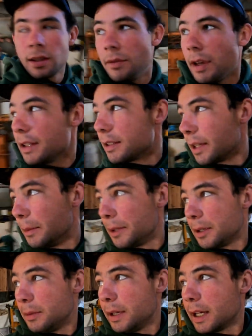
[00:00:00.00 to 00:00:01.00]
The vet's
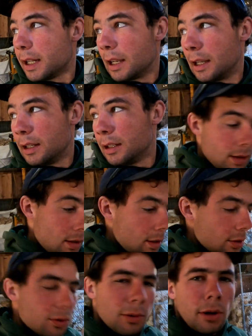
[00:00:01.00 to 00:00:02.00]
coming about
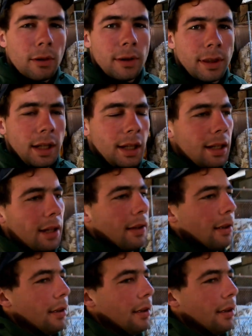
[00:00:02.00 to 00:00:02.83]
12 I think.